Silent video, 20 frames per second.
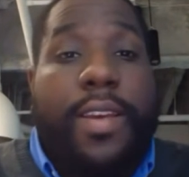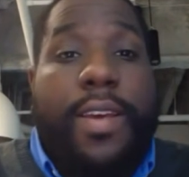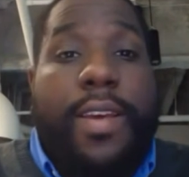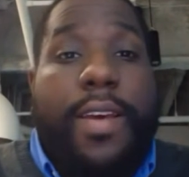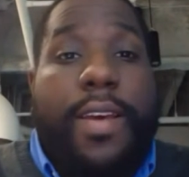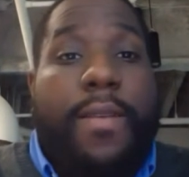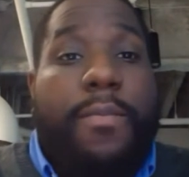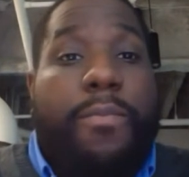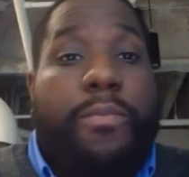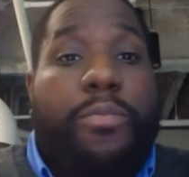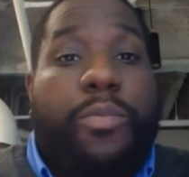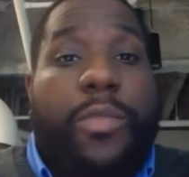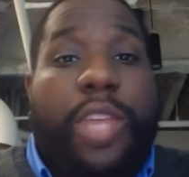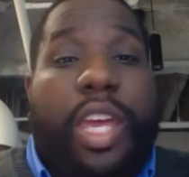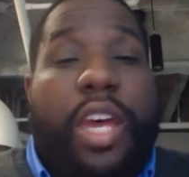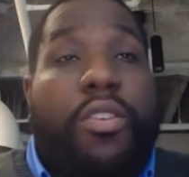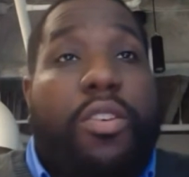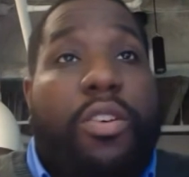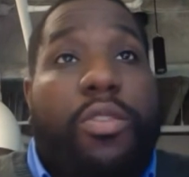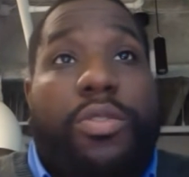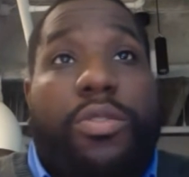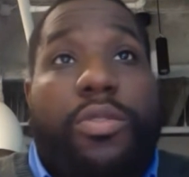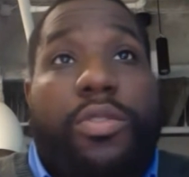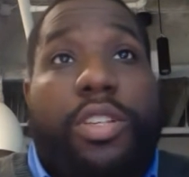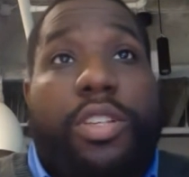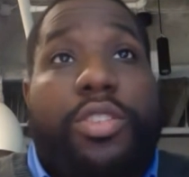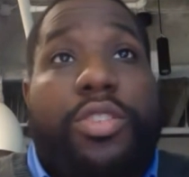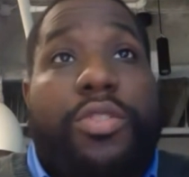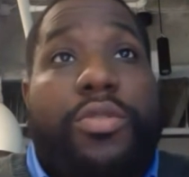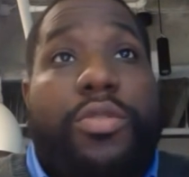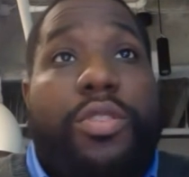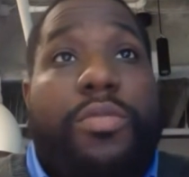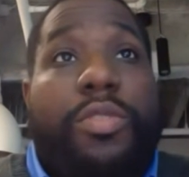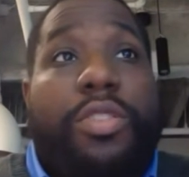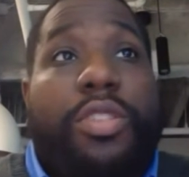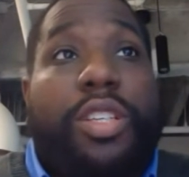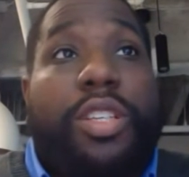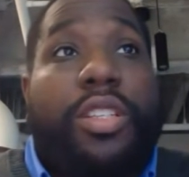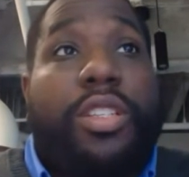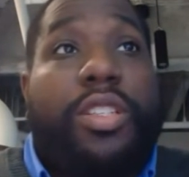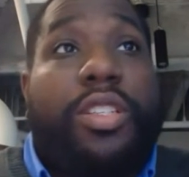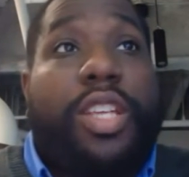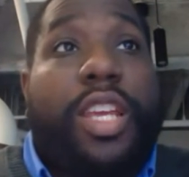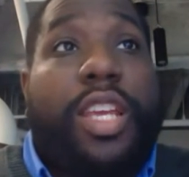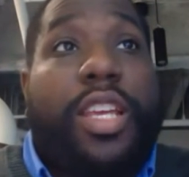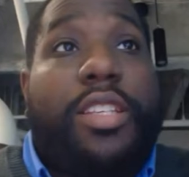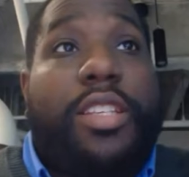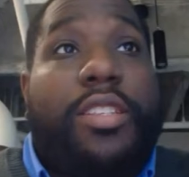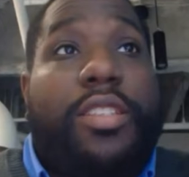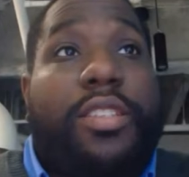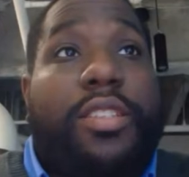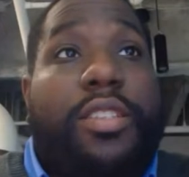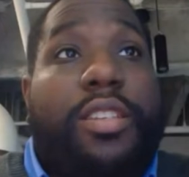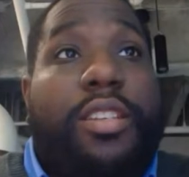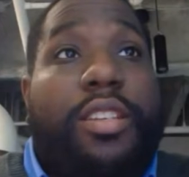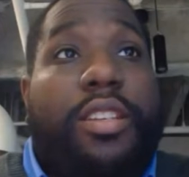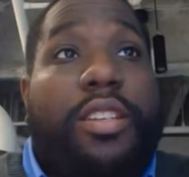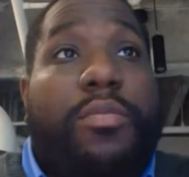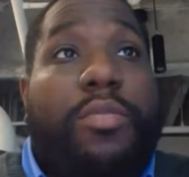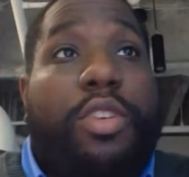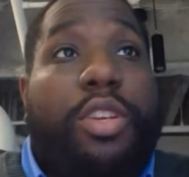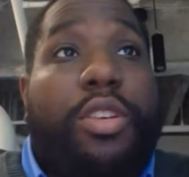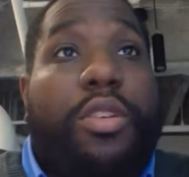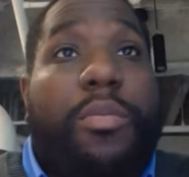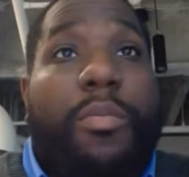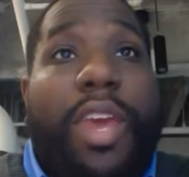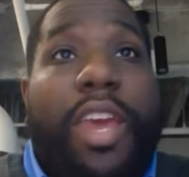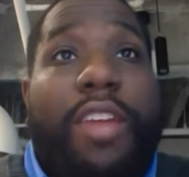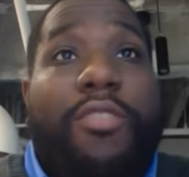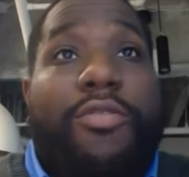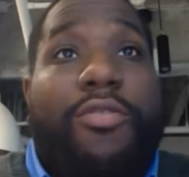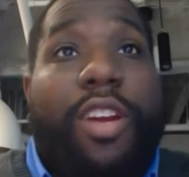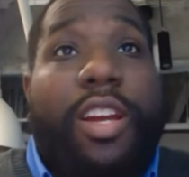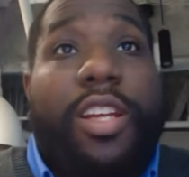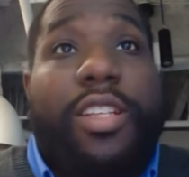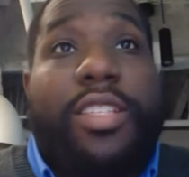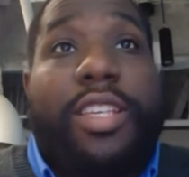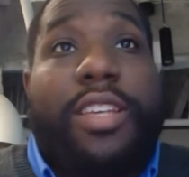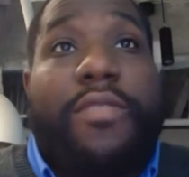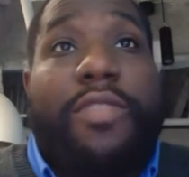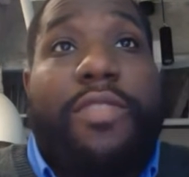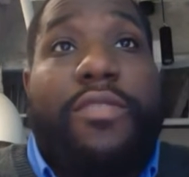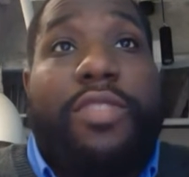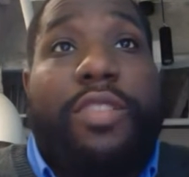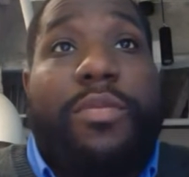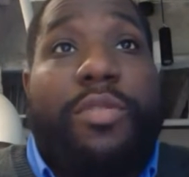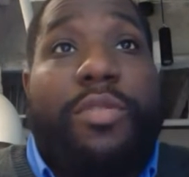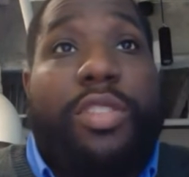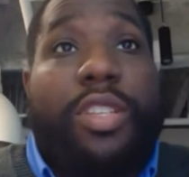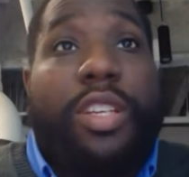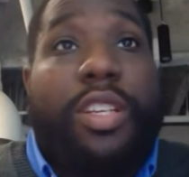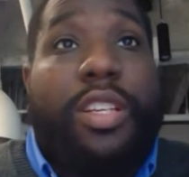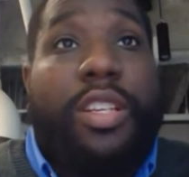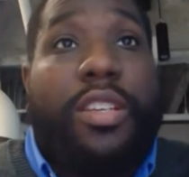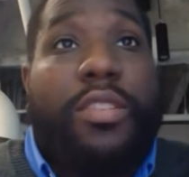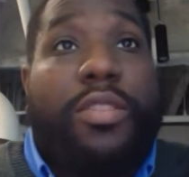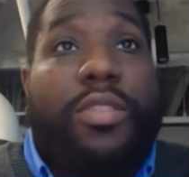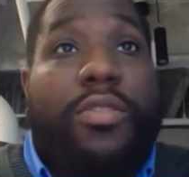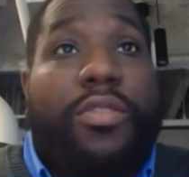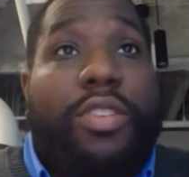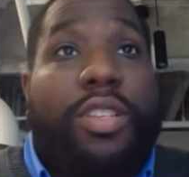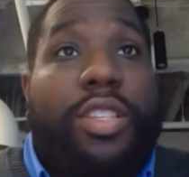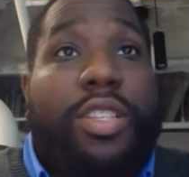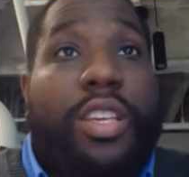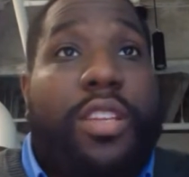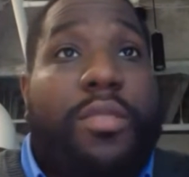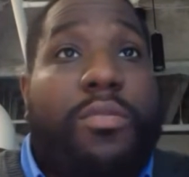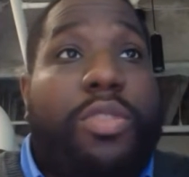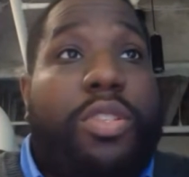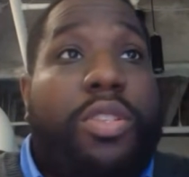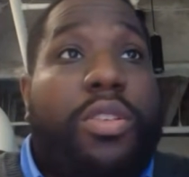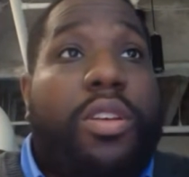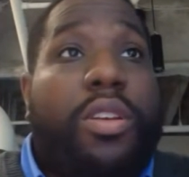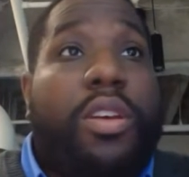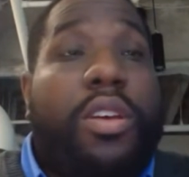I'll go through their shooting percentage as a team here. Matt Ryan's at 50% at three attempts.